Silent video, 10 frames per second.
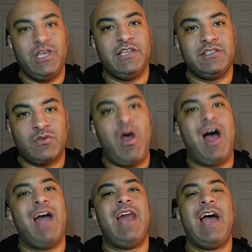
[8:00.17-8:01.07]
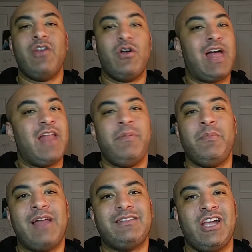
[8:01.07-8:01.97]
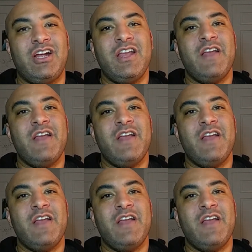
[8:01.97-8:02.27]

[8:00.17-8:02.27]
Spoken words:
squad? I know a lot of people out there,